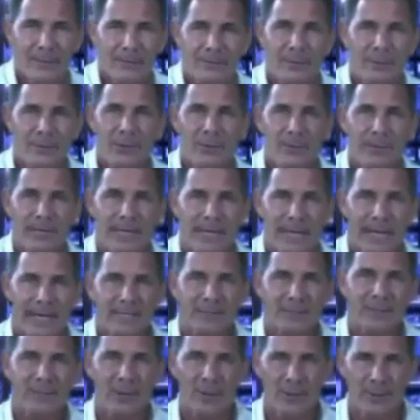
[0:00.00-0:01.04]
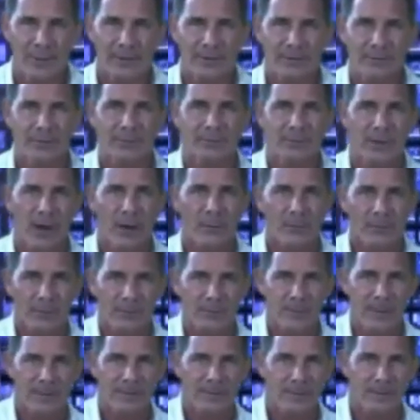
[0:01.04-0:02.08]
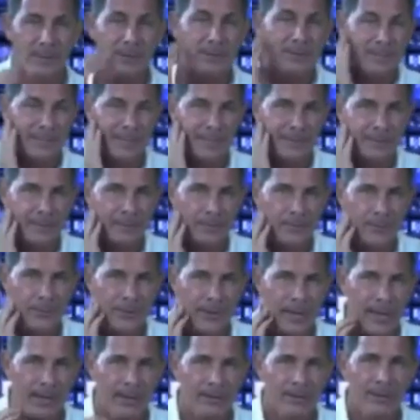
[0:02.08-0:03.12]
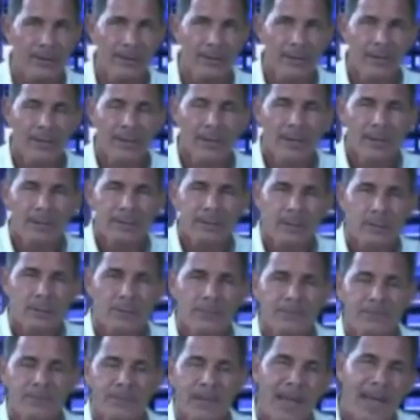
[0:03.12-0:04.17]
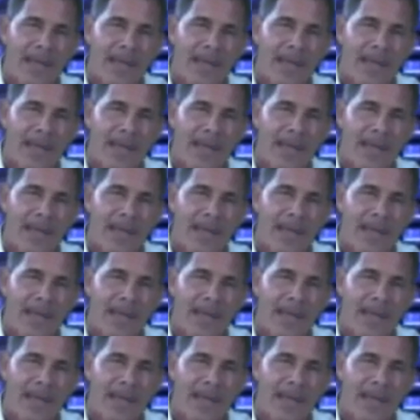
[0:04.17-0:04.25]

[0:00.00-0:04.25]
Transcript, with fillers: there's no communication going on. So it's our responsibility to get the word out. So